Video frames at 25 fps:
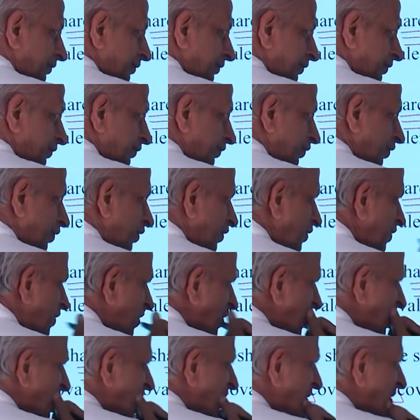
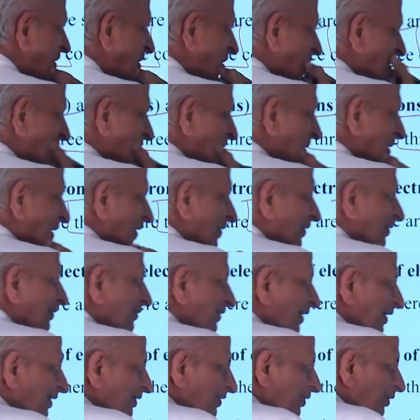So
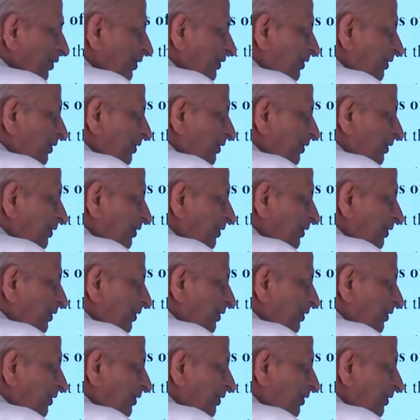that is